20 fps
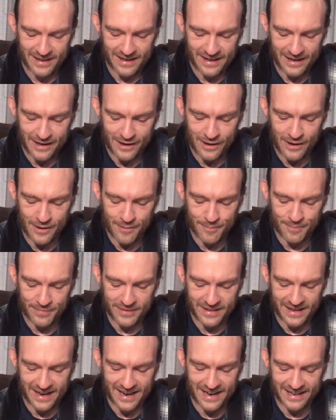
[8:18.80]
On
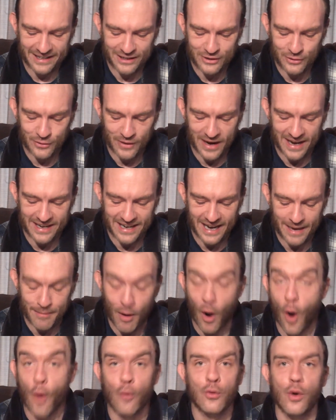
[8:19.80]
Trondheim.
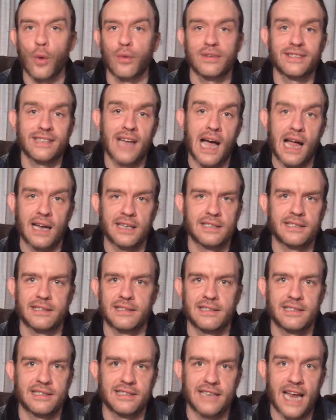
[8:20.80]
Oh, no, it's not. It's
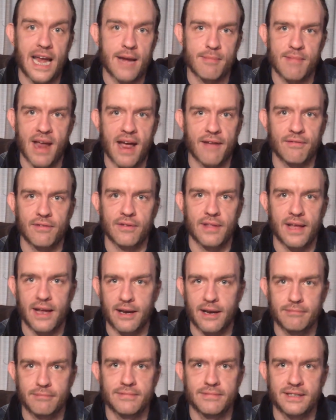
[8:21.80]
just named after that.
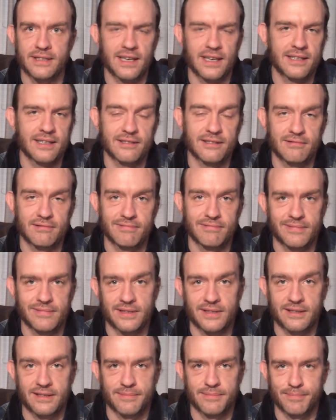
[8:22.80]
It's on a
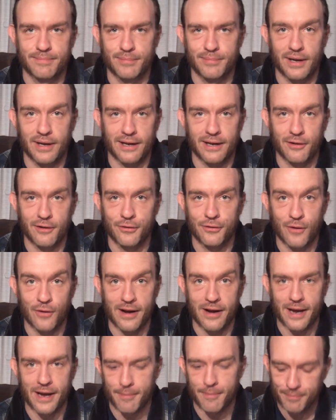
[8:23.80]
planet called
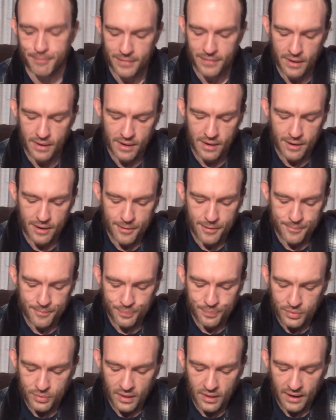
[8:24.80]
Trondheim.
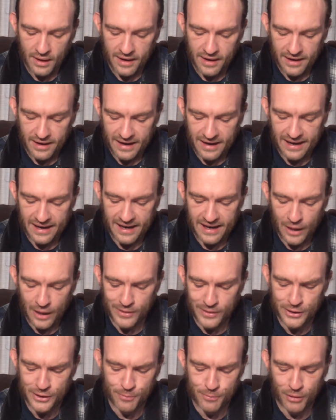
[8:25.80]
I
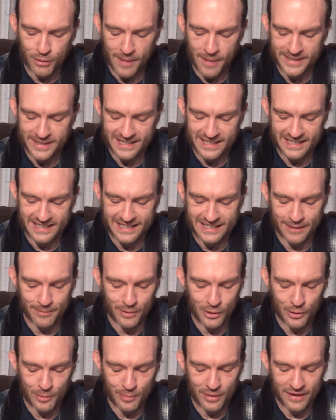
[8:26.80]
wish you'd promise us a
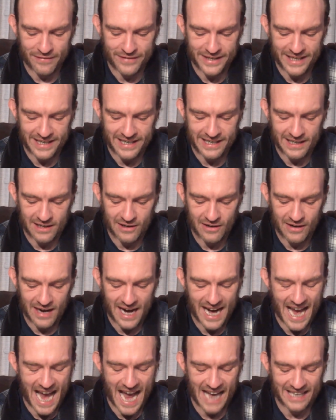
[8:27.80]
similar brevity here.
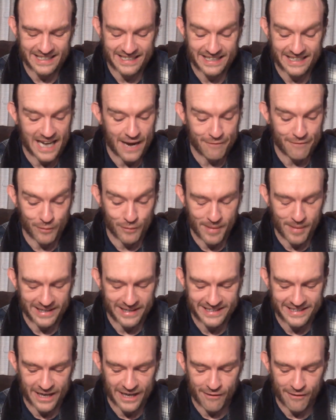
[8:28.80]
I ask, not for
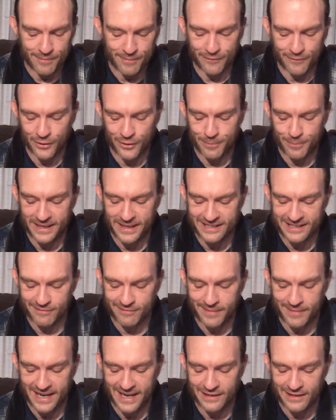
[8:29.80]
myself, but for the peace of
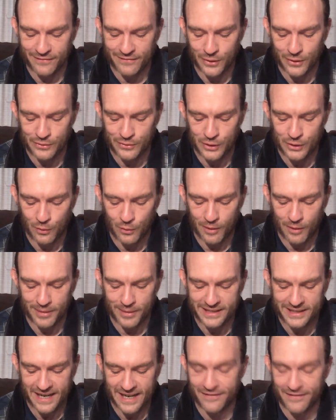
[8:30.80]
mind of those who wear
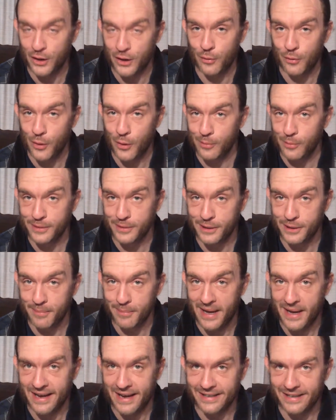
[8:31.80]
much heavier robes than
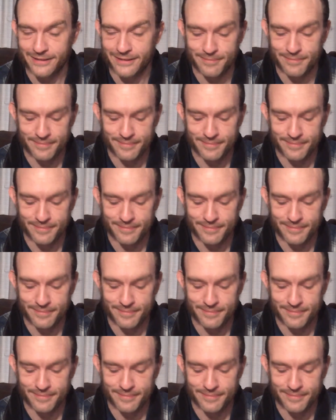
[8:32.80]
mine.